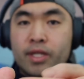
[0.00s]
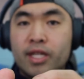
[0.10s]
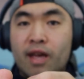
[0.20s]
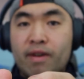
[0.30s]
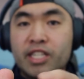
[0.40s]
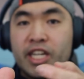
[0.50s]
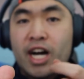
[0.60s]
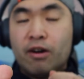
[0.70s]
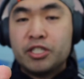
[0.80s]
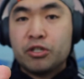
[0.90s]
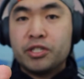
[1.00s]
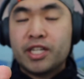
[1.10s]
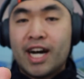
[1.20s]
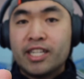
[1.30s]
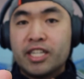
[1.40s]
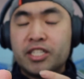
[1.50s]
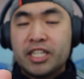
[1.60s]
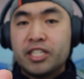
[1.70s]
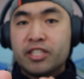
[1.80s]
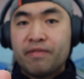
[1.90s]
You can see how it shows you guys that
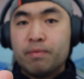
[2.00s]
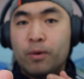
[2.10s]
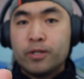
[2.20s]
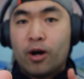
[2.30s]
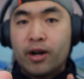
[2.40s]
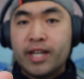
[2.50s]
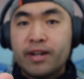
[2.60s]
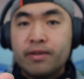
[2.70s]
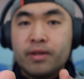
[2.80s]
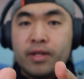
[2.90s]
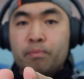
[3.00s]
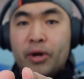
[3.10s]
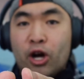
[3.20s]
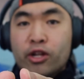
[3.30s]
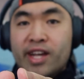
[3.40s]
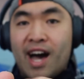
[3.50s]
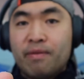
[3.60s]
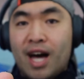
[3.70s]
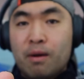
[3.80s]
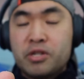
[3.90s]
change the different modes on here, but you also have
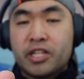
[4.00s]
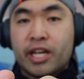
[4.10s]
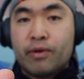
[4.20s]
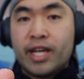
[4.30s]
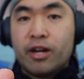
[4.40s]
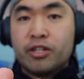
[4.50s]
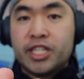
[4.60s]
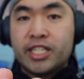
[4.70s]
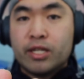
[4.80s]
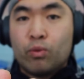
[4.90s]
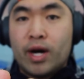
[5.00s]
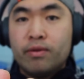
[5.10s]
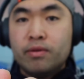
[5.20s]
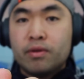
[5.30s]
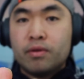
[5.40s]
the option to click right here to change as well.